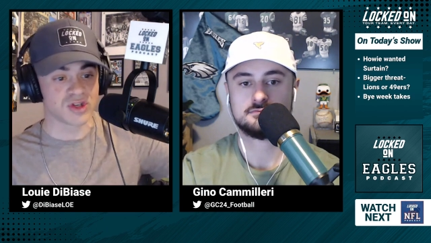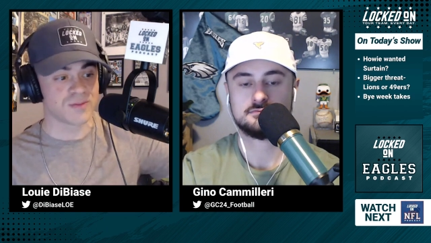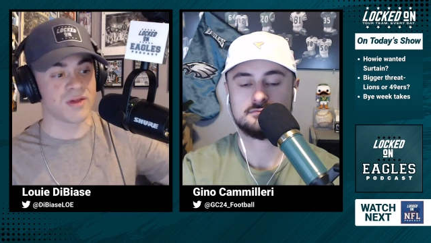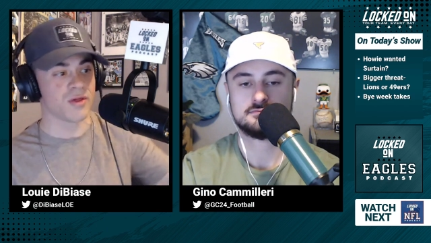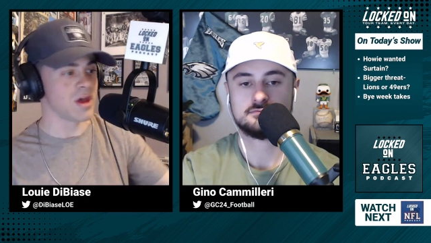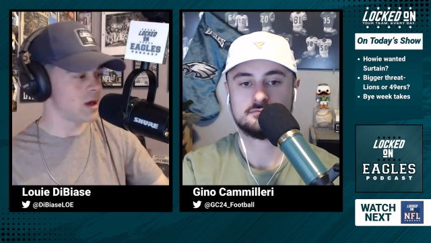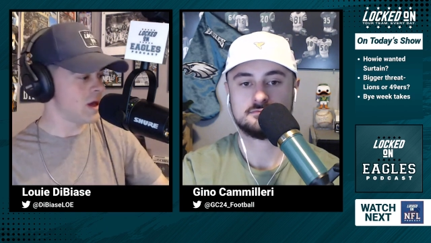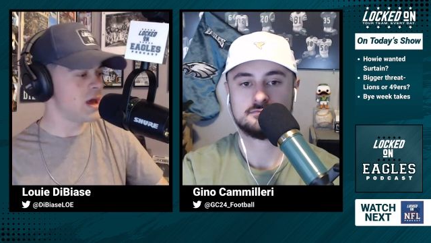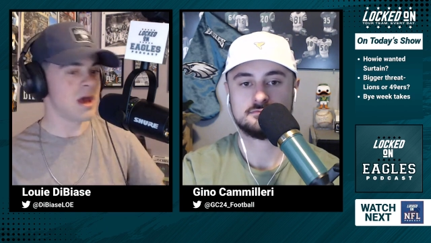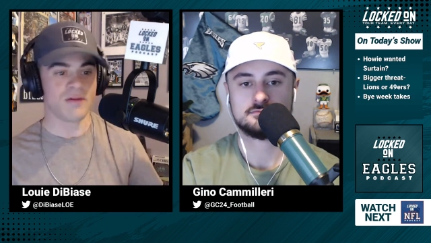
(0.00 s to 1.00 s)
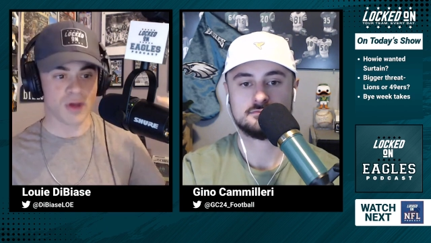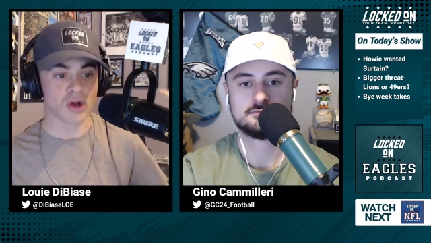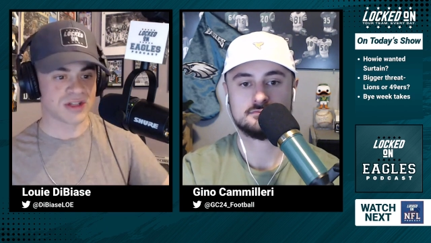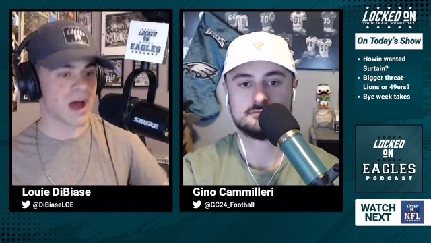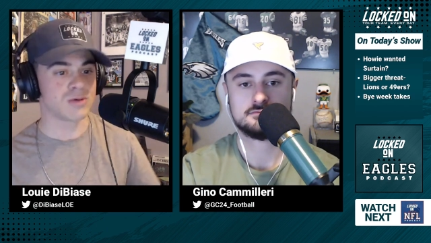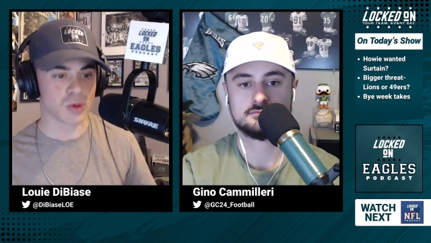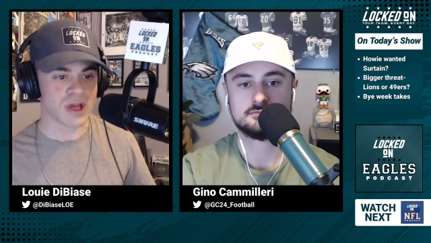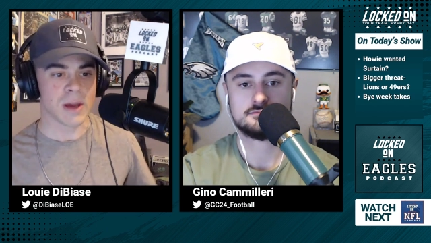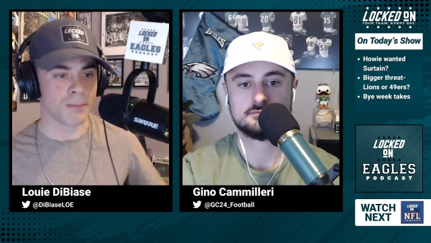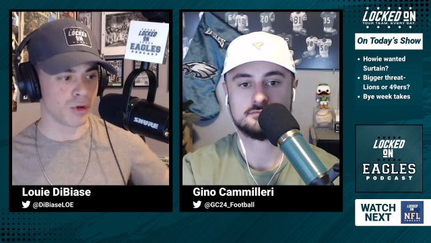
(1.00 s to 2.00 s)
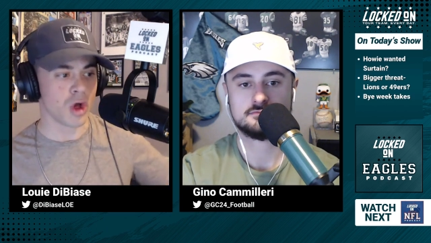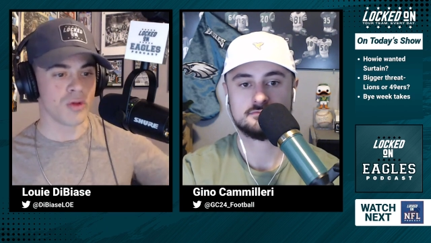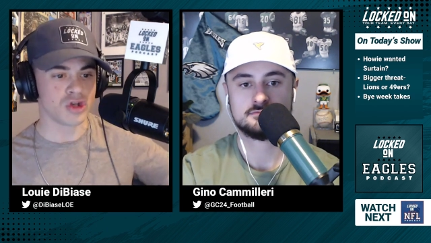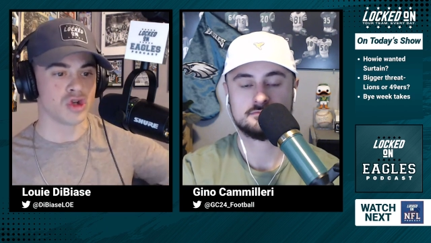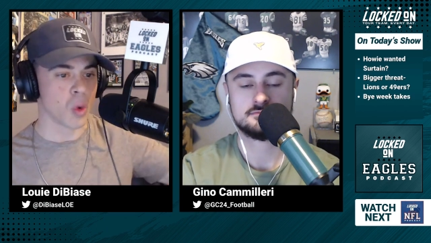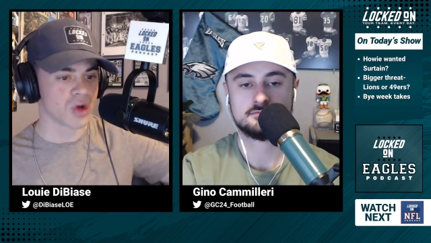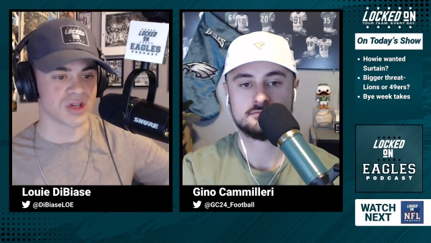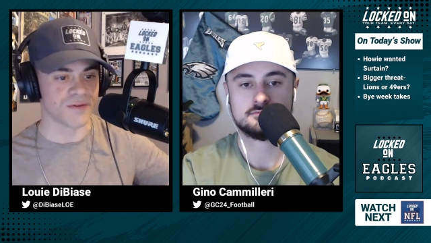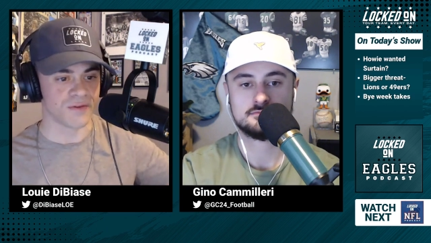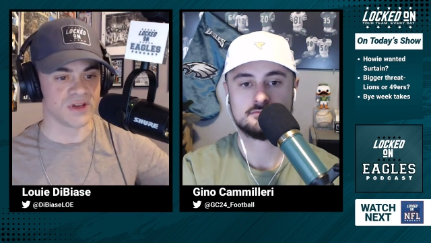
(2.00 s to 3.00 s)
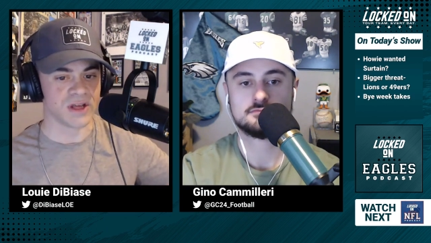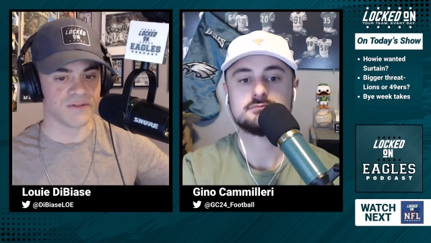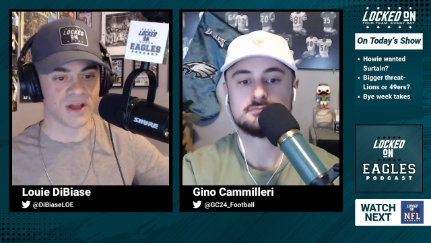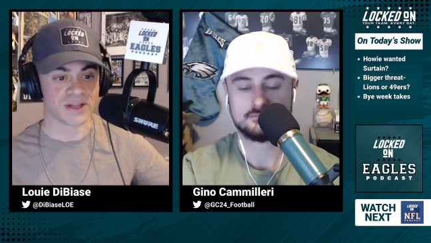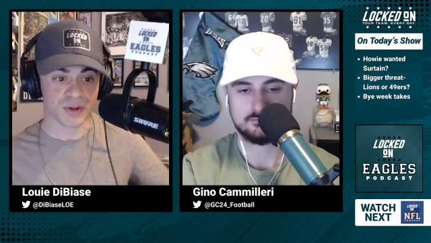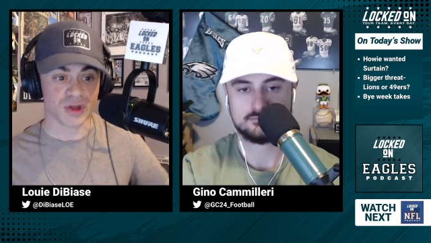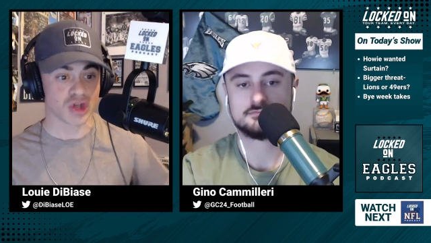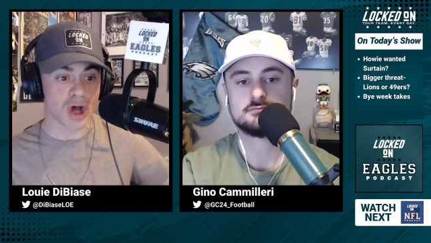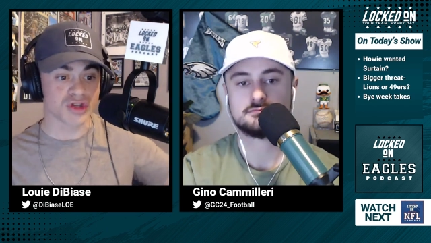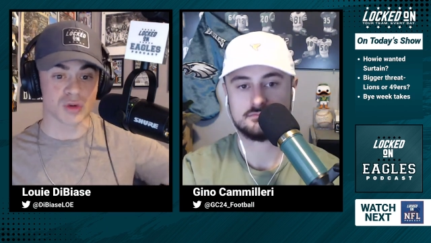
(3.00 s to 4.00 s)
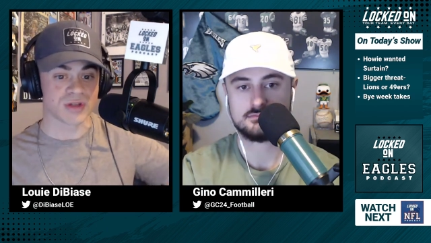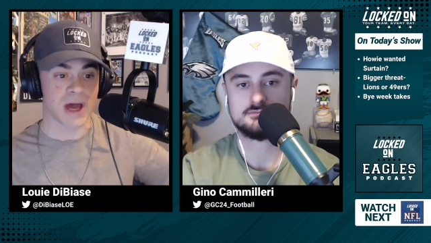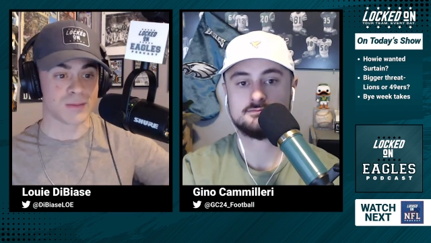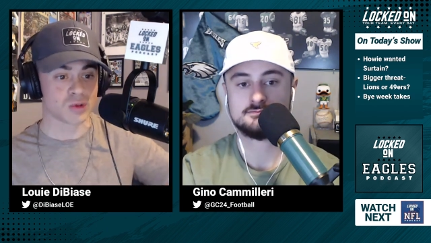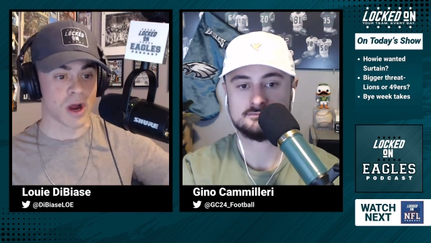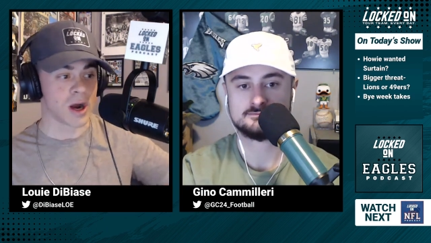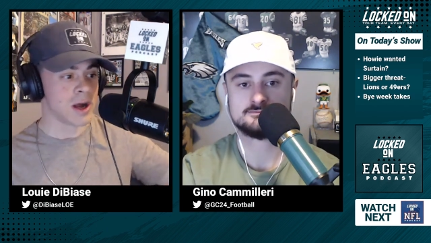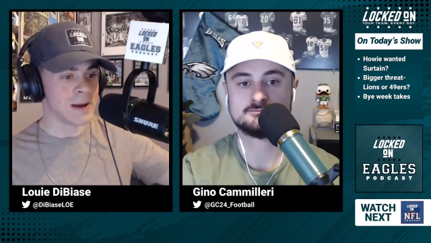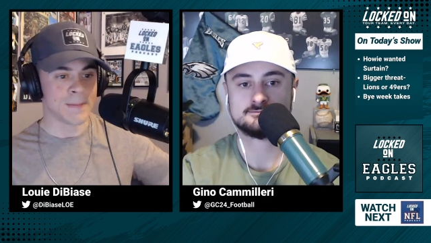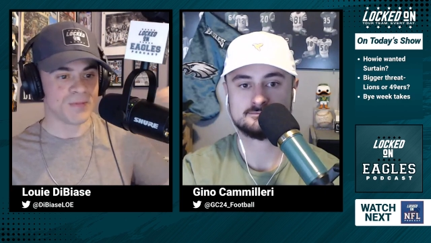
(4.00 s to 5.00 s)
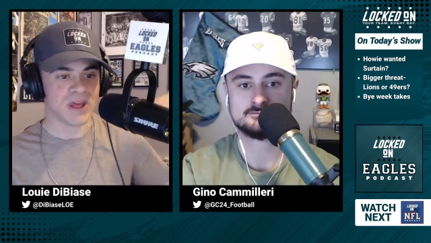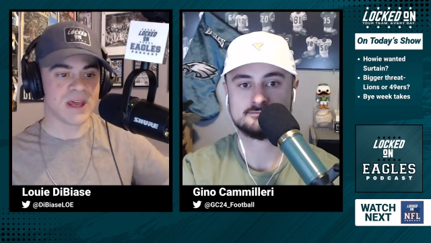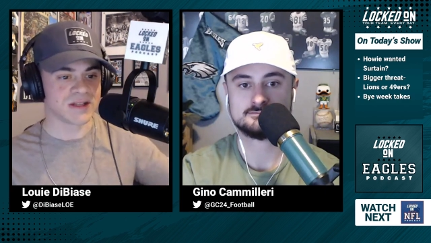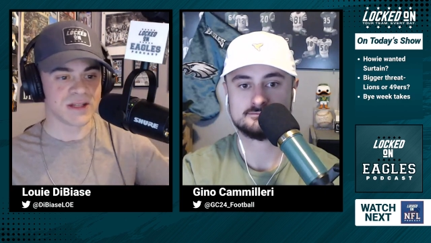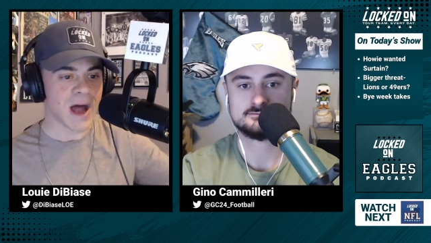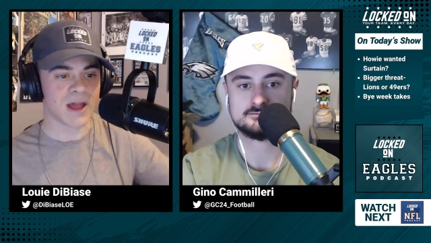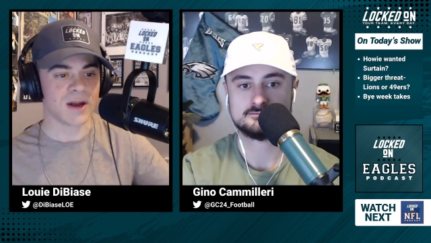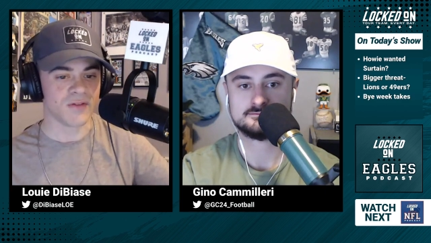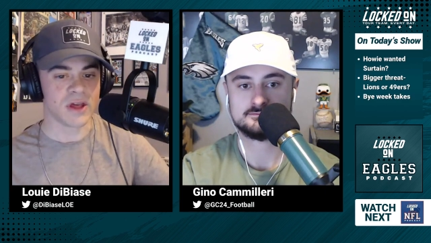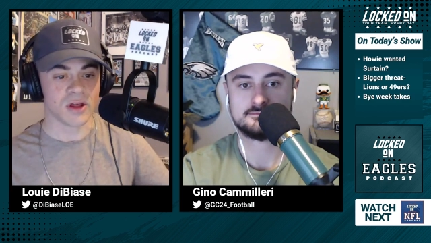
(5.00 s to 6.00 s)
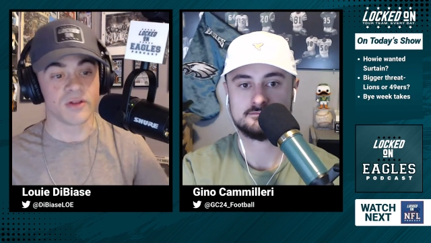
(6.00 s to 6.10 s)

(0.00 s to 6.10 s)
Speaker 1: Smith. Like, there's times where he can blow the doors off of a defense, but there's also times where he is not an elite.